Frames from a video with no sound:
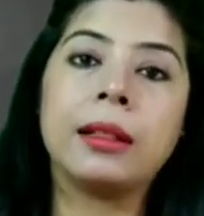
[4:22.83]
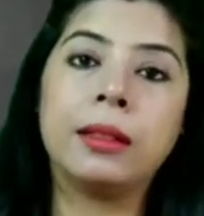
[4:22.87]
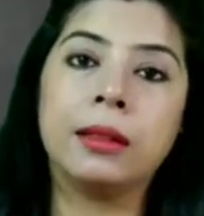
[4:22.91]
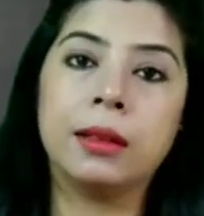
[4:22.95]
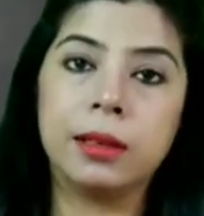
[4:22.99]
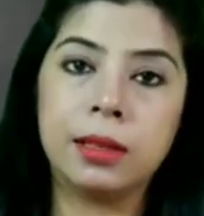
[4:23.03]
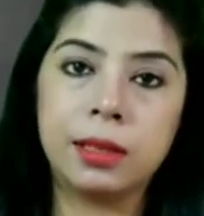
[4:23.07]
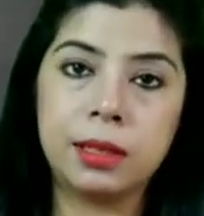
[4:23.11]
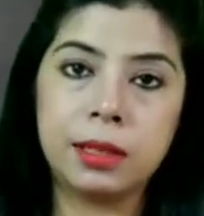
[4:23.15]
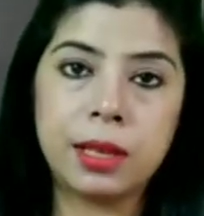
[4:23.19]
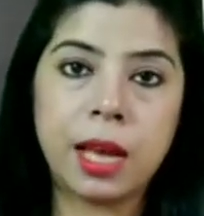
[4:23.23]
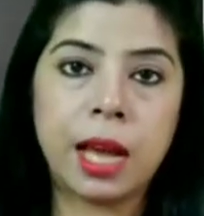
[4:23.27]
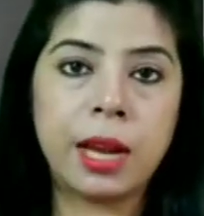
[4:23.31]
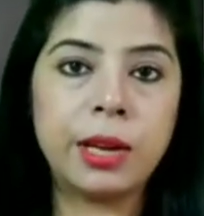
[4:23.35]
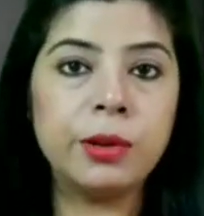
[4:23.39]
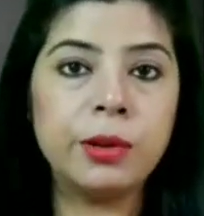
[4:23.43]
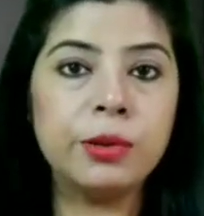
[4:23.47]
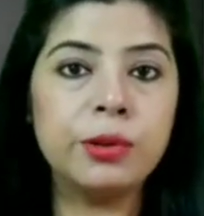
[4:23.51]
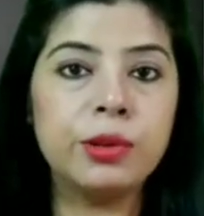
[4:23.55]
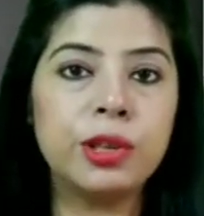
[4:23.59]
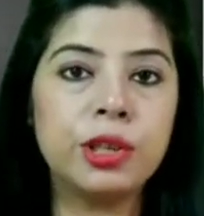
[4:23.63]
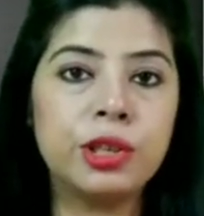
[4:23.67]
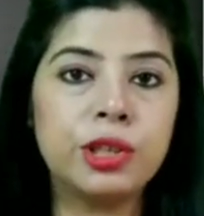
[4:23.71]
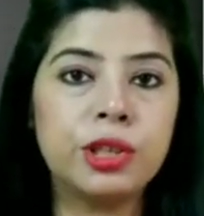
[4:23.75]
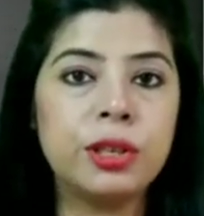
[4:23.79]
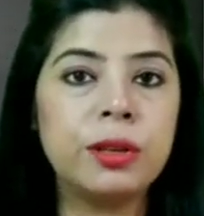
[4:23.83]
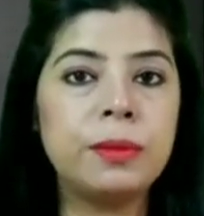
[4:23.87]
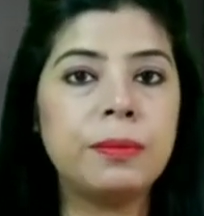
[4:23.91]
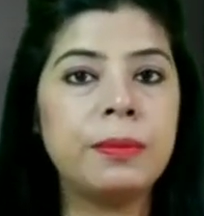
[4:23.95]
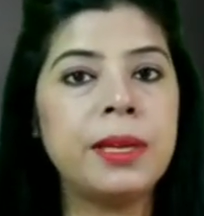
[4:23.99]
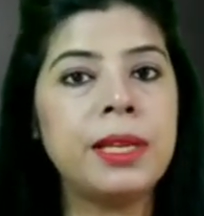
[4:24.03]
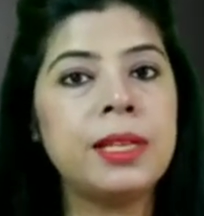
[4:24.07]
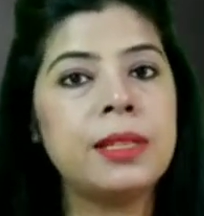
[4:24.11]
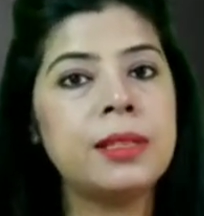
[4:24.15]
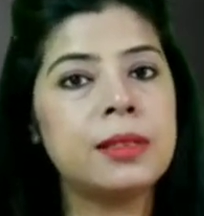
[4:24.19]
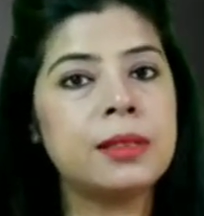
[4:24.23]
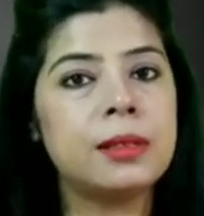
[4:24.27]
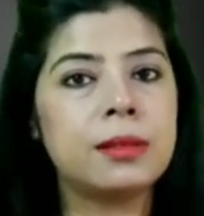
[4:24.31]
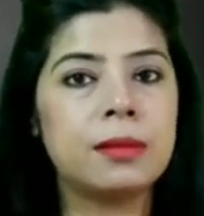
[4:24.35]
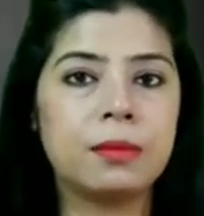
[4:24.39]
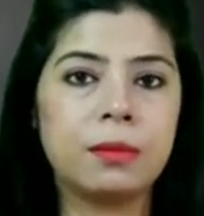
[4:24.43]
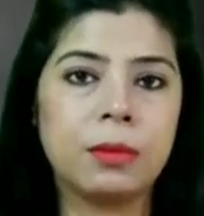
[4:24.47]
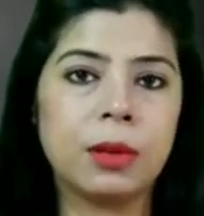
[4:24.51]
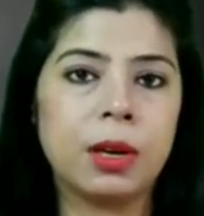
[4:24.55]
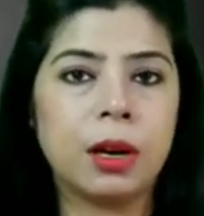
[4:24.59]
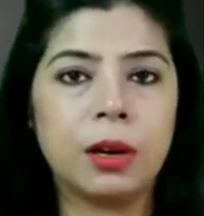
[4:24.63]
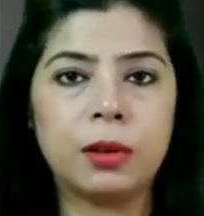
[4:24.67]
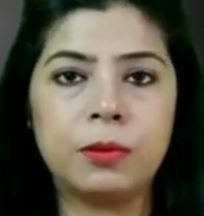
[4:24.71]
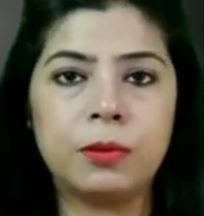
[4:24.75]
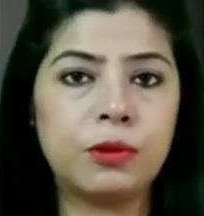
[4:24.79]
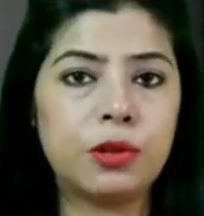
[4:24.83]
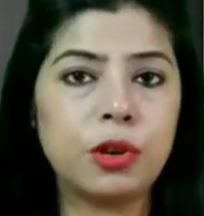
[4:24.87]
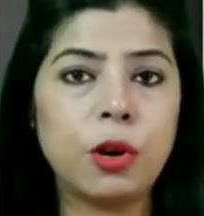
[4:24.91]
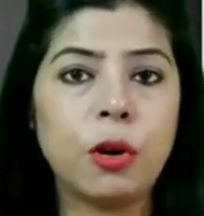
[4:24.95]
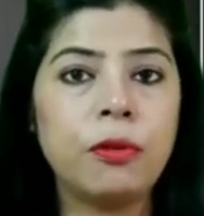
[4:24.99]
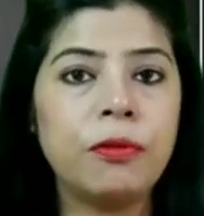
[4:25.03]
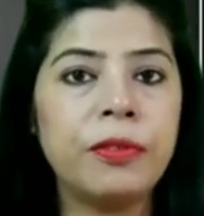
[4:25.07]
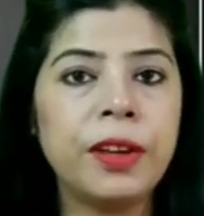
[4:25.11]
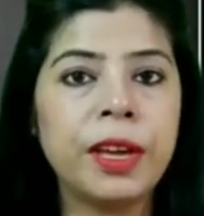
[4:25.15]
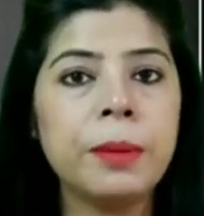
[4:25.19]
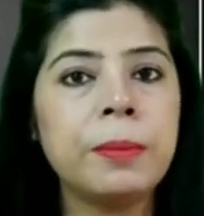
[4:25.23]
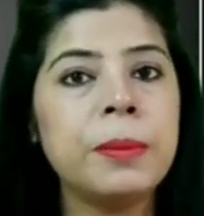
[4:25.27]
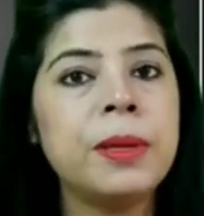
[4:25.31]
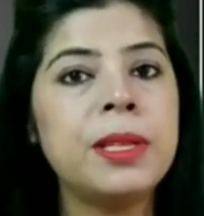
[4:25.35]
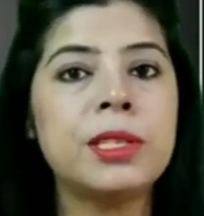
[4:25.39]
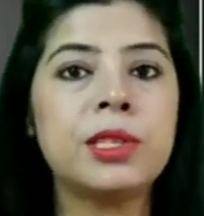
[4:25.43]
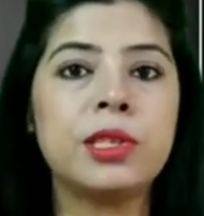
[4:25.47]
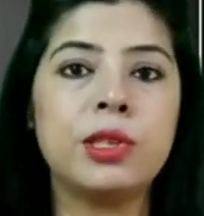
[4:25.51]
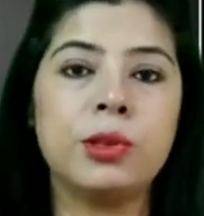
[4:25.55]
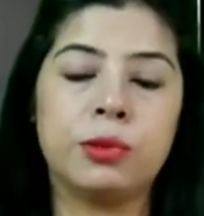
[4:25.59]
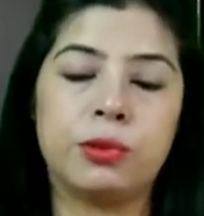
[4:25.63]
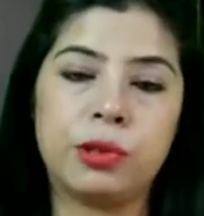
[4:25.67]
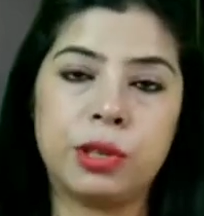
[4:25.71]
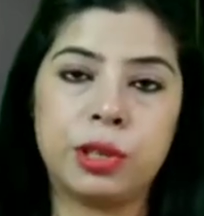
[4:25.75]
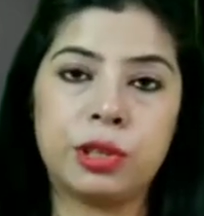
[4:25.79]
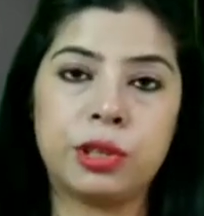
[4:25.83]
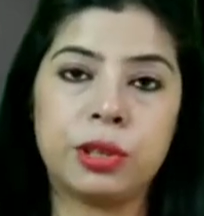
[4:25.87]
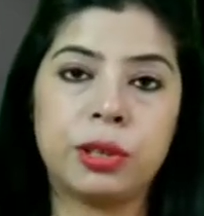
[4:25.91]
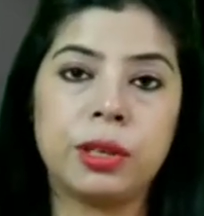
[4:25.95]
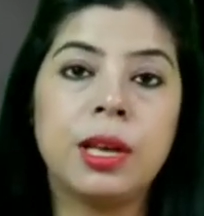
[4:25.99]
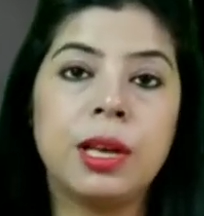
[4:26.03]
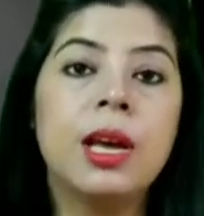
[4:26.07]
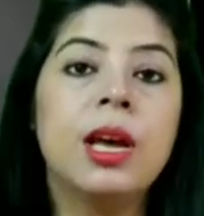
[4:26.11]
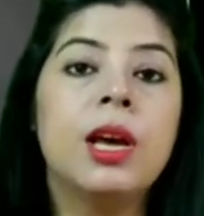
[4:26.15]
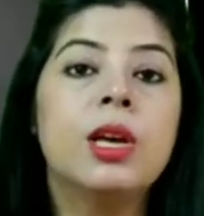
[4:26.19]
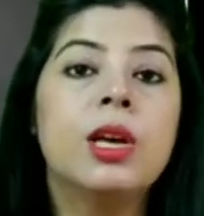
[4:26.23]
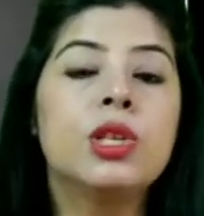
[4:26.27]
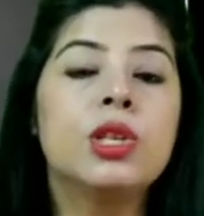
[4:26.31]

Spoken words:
others and nutrition means trophic means nutrition.